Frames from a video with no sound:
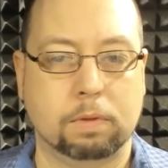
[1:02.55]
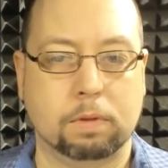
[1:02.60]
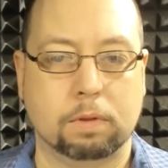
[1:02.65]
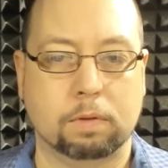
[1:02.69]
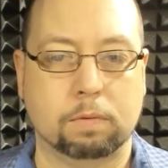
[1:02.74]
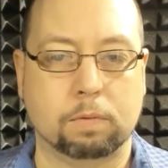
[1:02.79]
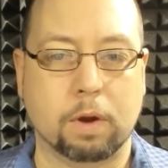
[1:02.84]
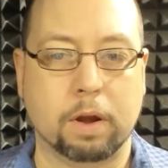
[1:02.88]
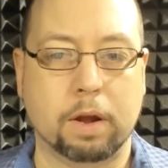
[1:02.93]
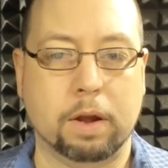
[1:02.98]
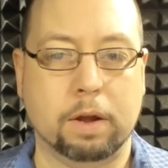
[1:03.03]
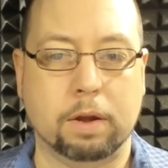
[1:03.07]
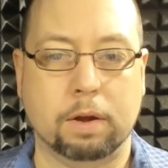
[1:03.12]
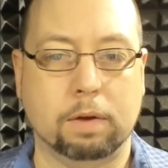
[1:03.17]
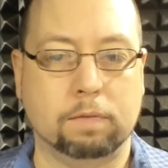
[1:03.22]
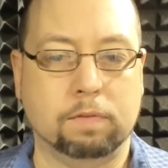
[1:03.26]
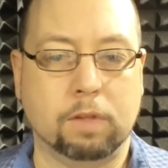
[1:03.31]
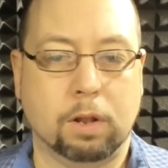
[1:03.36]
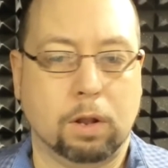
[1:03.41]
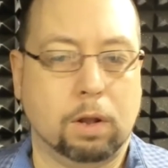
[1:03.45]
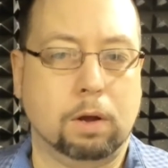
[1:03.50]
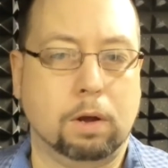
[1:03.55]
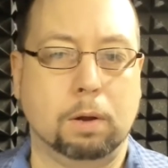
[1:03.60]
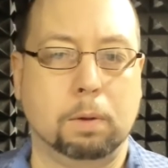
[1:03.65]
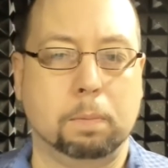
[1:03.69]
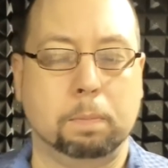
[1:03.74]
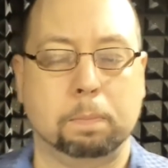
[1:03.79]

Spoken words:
right, of the law.